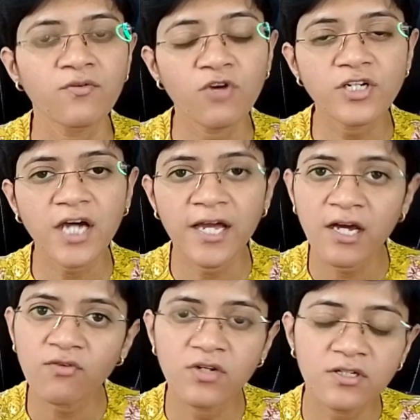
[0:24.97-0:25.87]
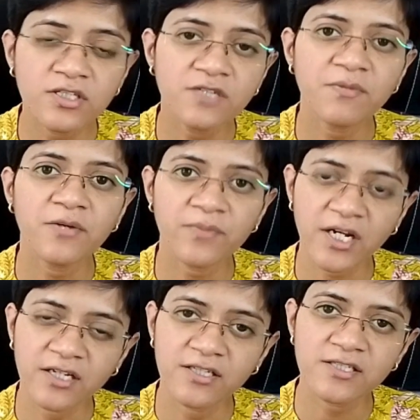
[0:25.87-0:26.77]
What I have learned in my
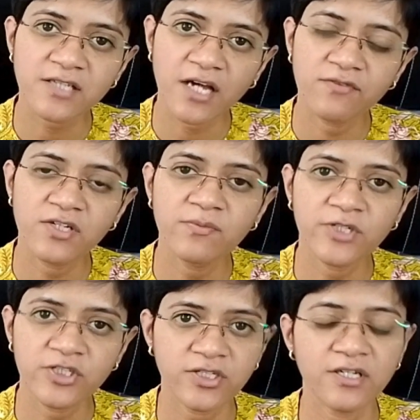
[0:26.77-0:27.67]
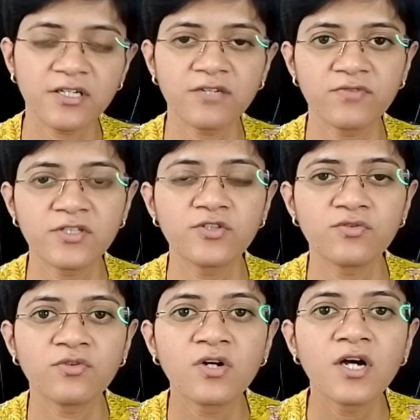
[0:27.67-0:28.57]
practice, I will be sharing with
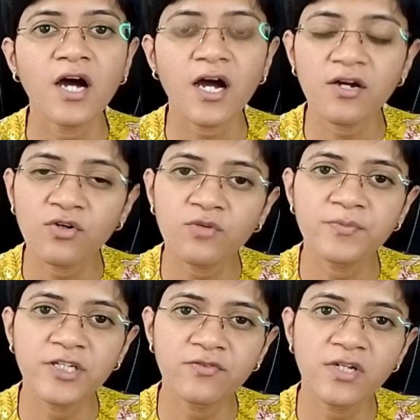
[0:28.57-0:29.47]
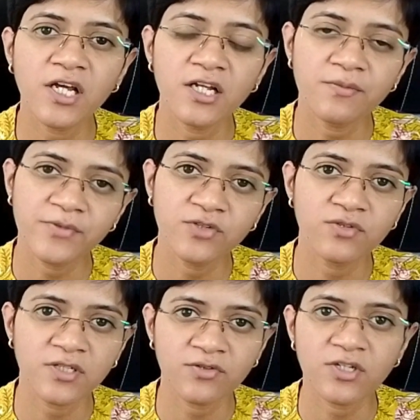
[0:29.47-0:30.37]
you. I hope it will help you
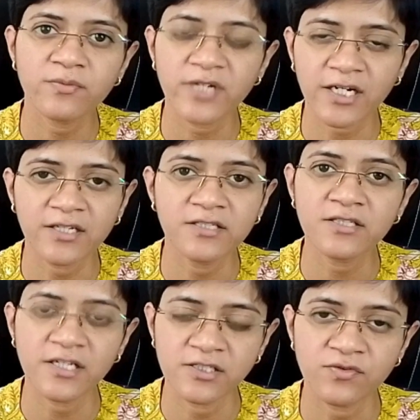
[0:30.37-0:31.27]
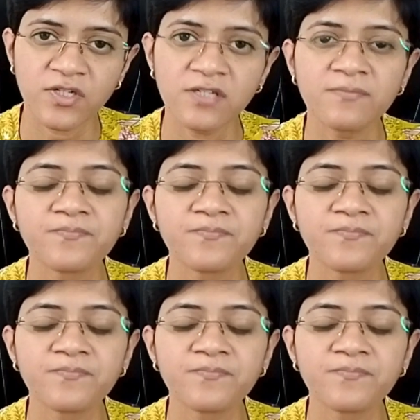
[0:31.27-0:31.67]
in your practice as well.